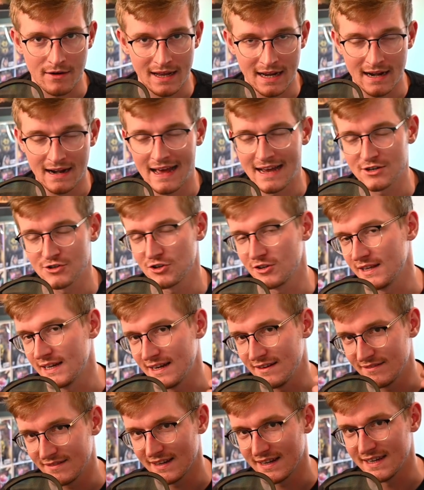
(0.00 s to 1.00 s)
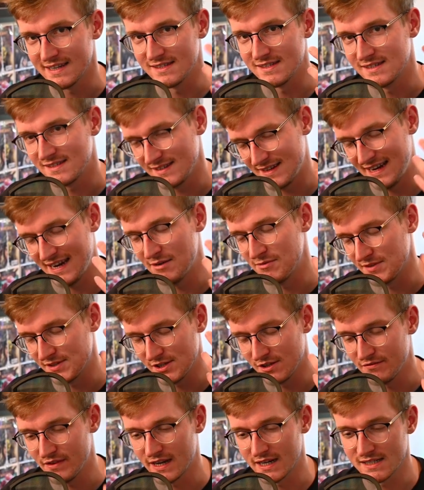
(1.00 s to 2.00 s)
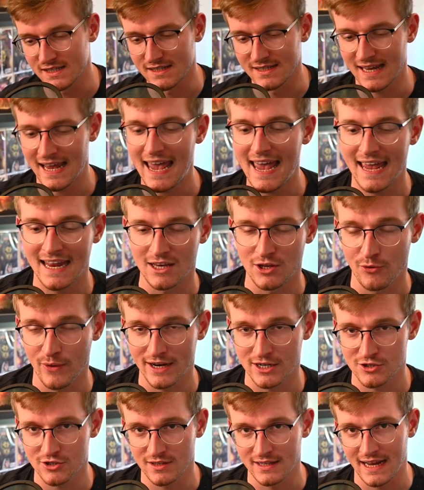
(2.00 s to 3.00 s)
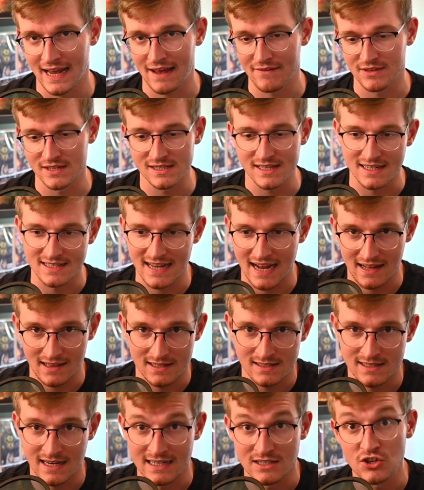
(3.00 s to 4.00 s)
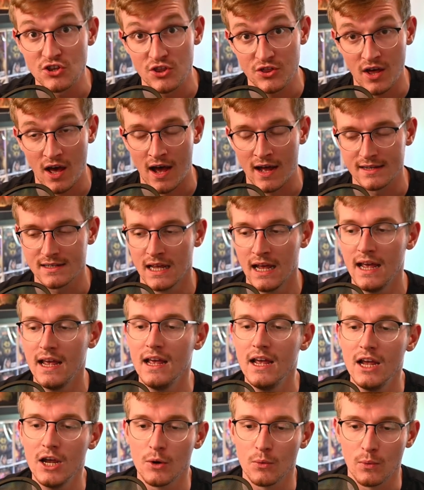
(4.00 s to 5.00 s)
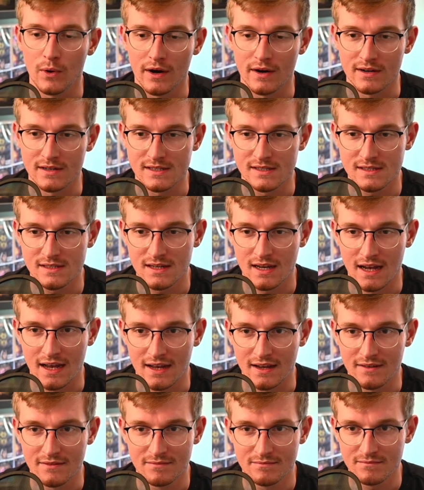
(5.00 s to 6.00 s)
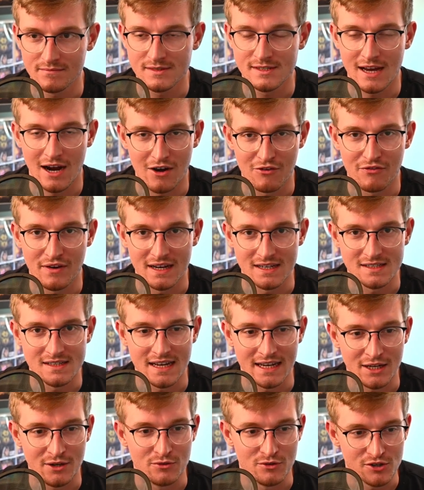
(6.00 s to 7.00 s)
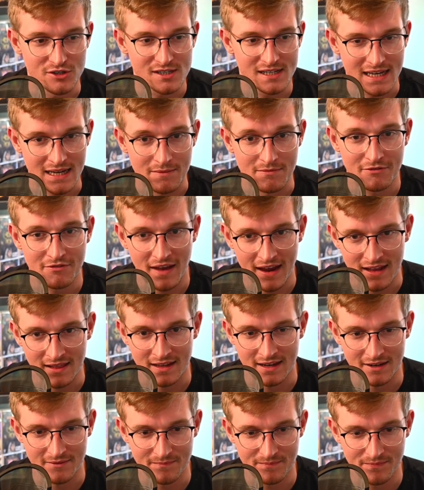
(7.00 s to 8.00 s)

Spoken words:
And it actually is in Sylvanas' head. You actually have this italicized thought where it's Saurfang saying, "You just keep failing."